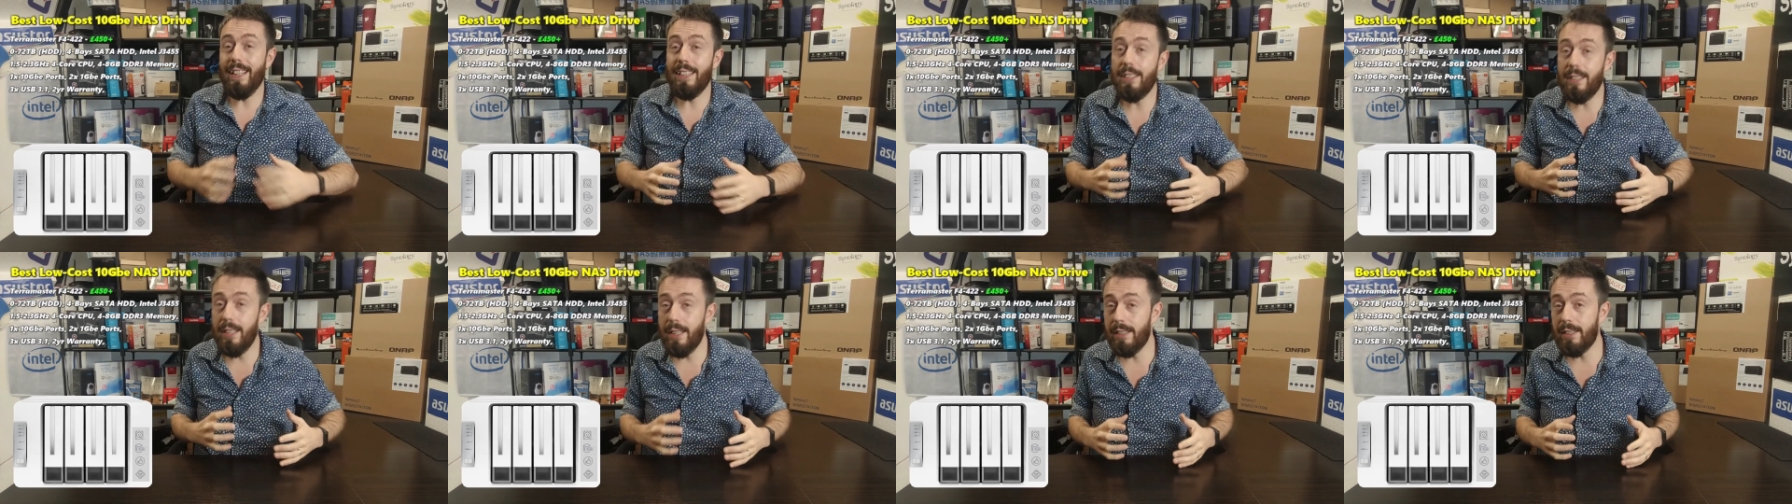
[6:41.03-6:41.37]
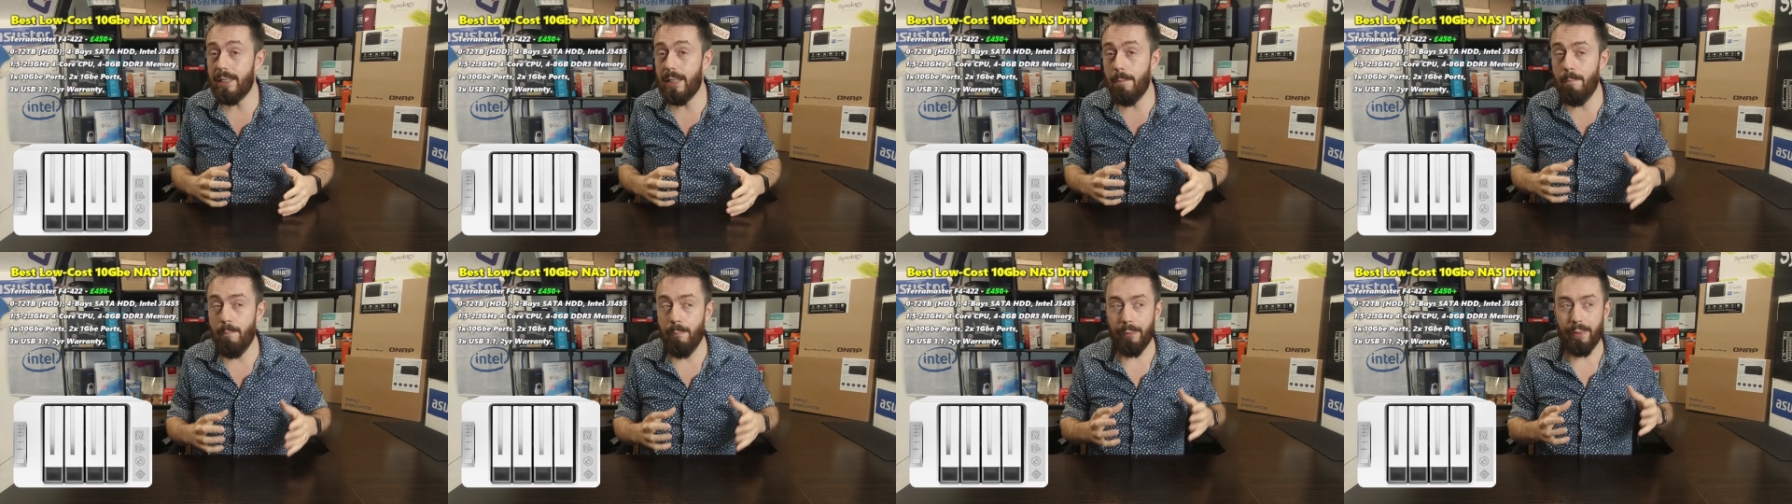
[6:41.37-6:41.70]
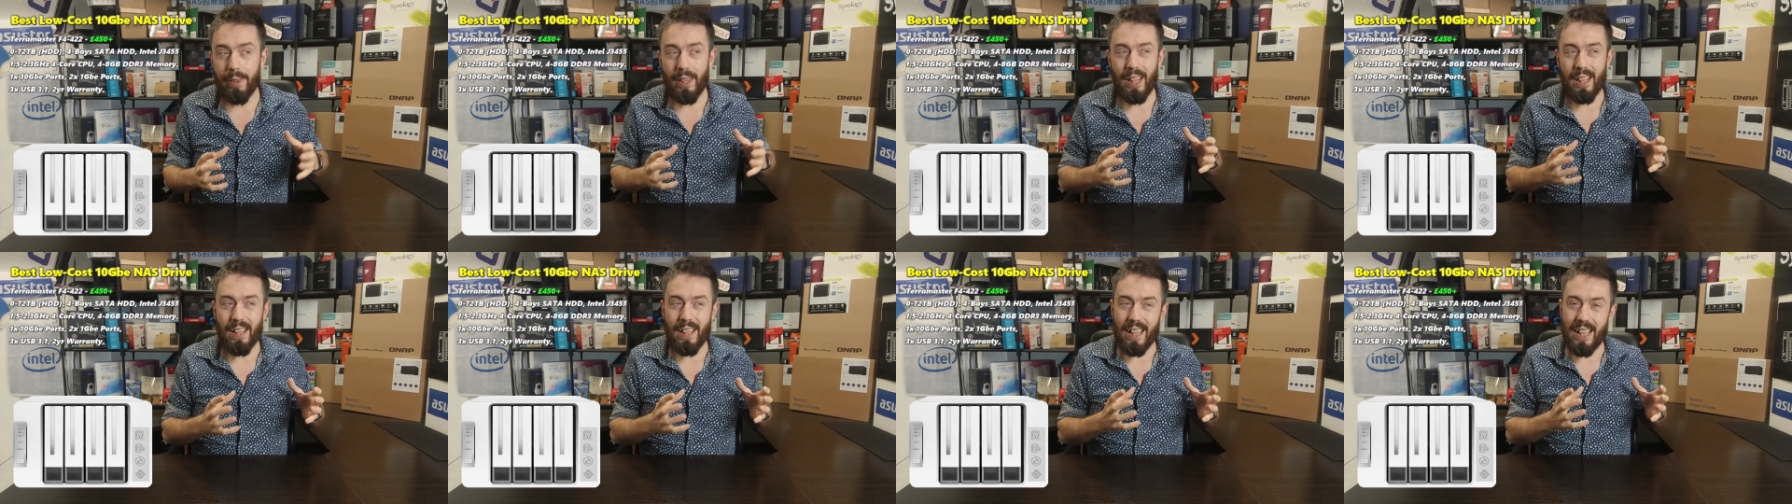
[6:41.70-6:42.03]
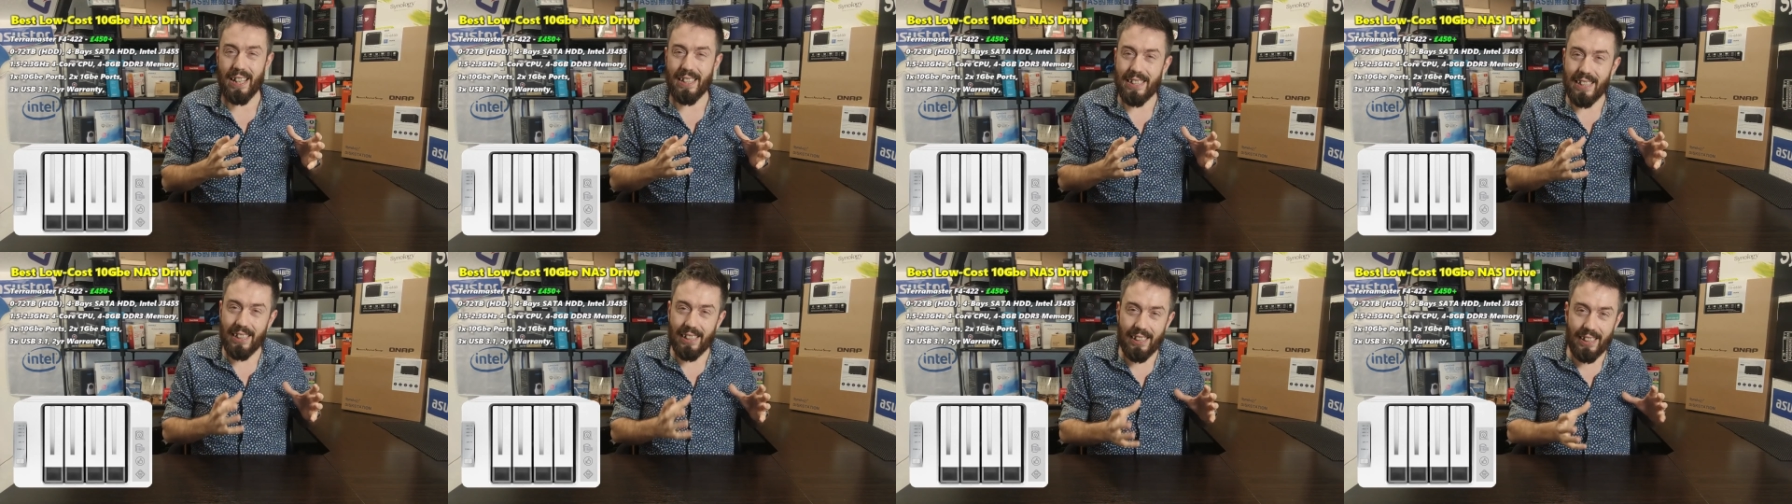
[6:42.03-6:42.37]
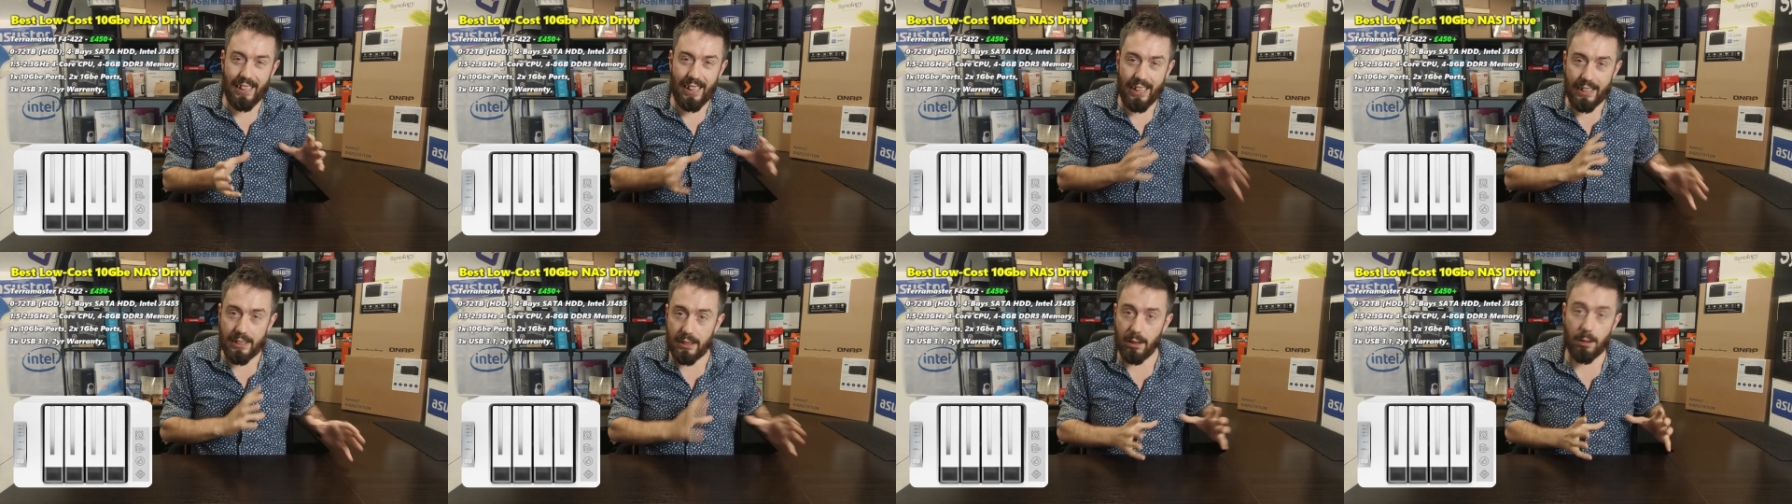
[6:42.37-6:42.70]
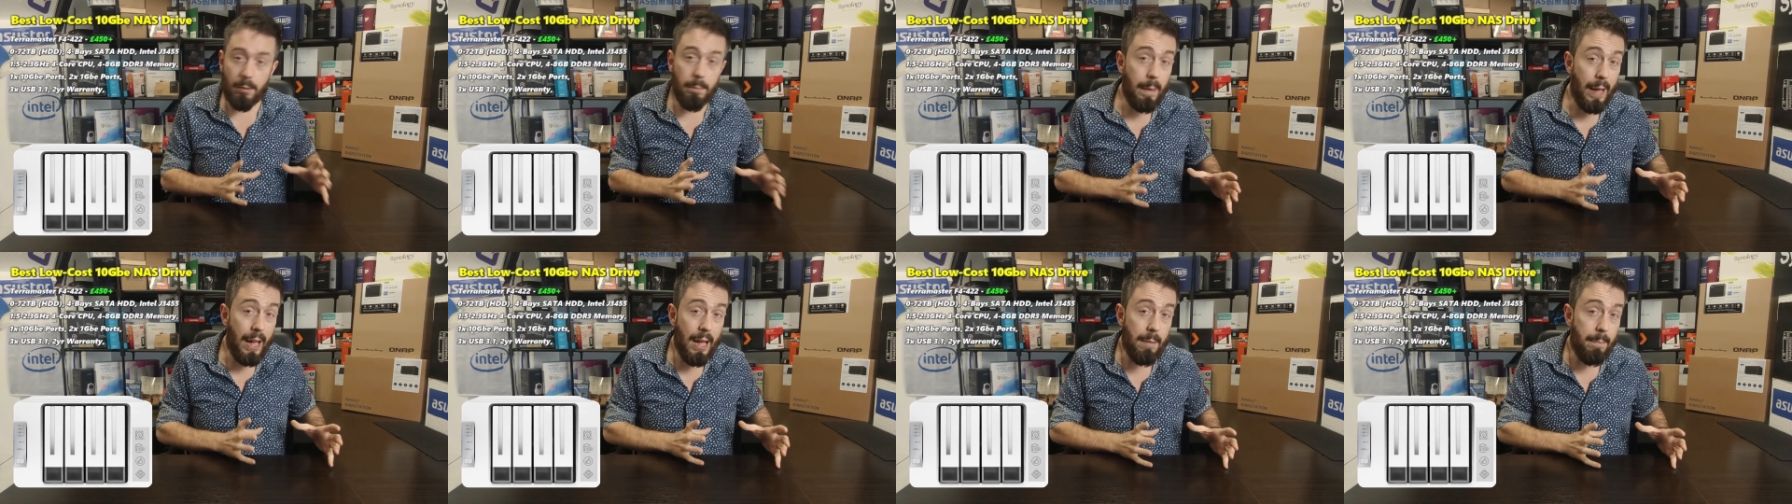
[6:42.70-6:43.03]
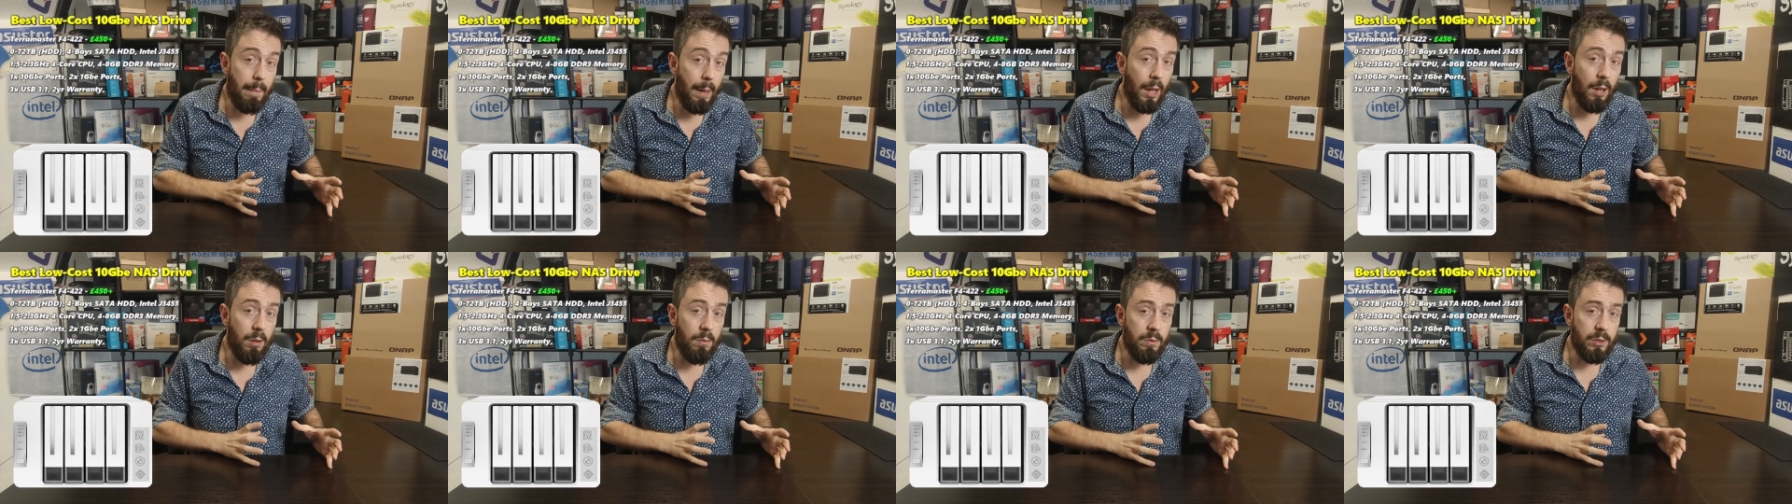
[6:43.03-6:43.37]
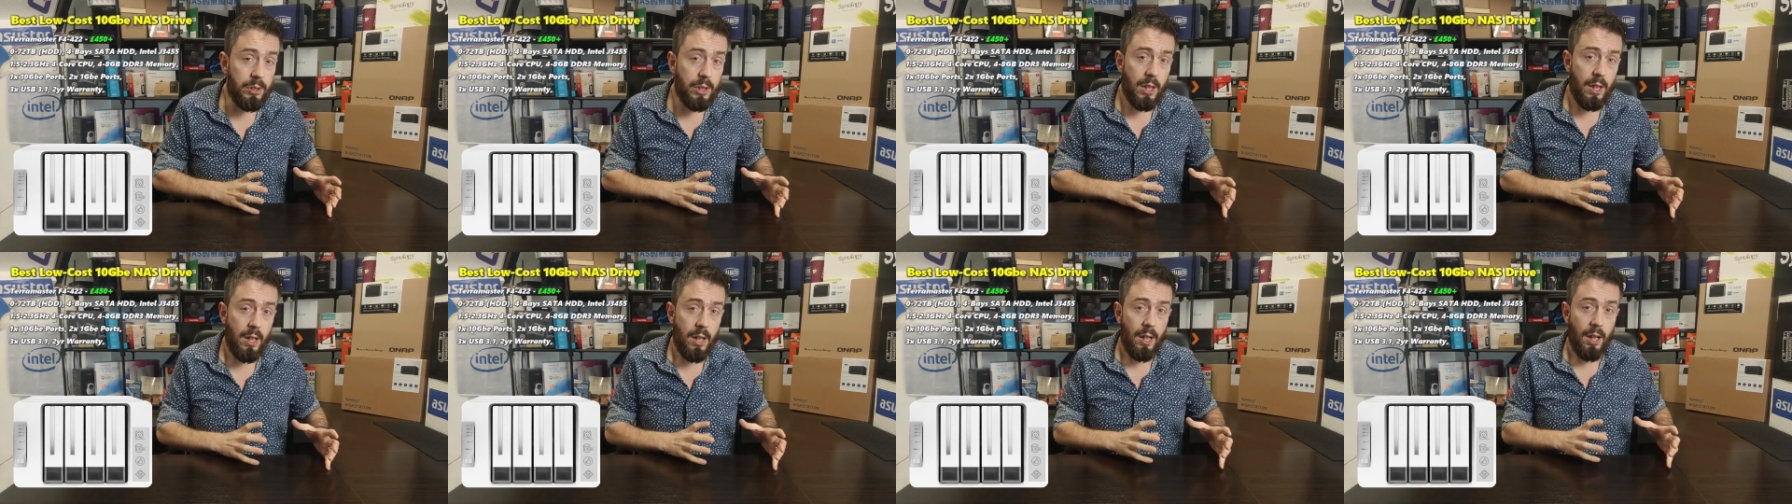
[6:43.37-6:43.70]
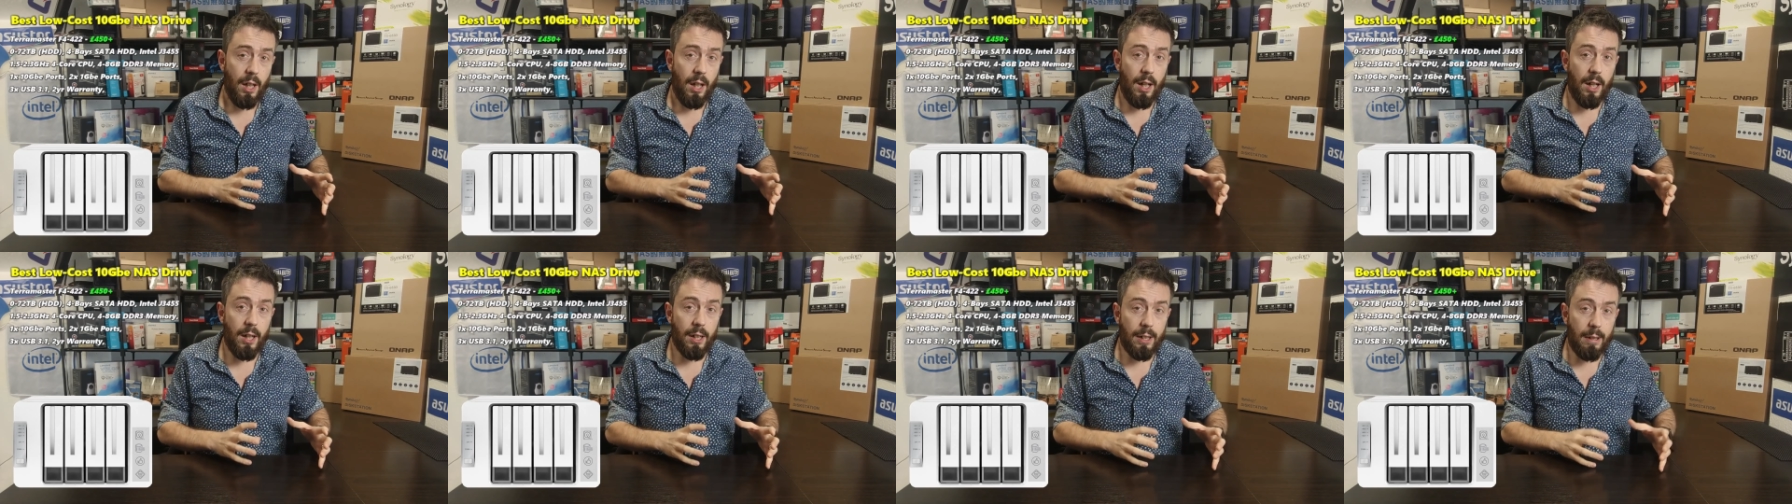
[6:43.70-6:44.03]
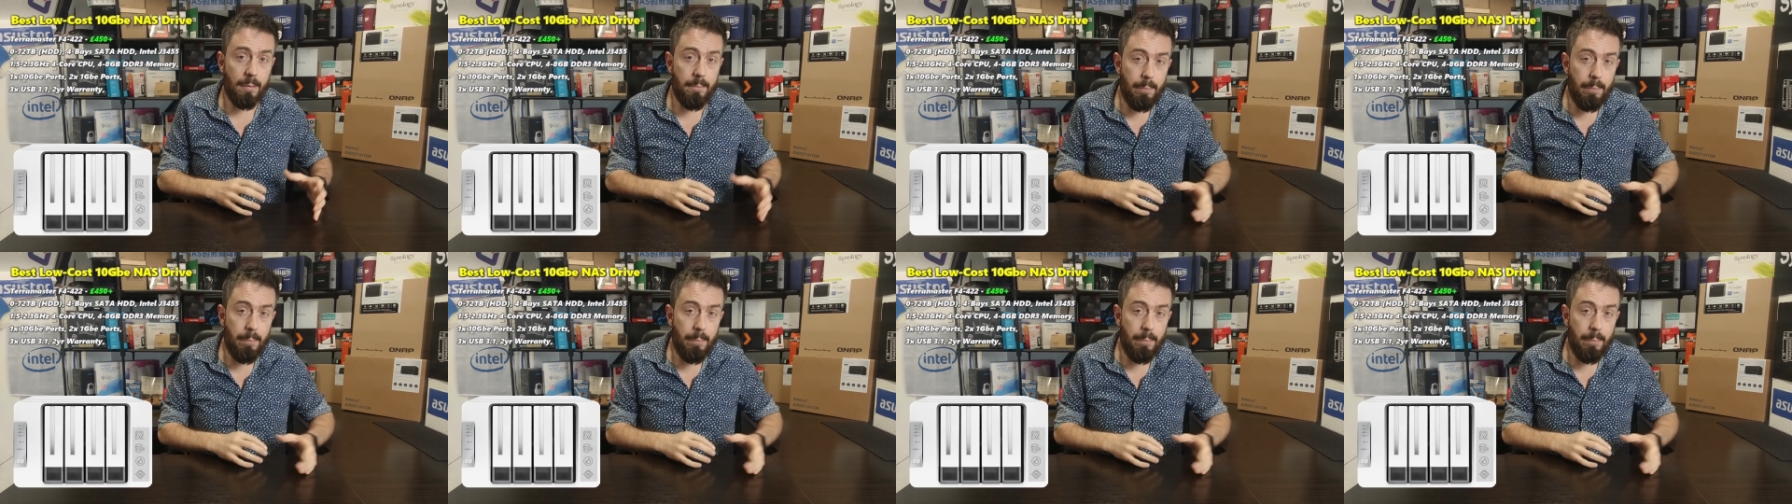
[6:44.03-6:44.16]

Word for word: this system is a little bare bones uh,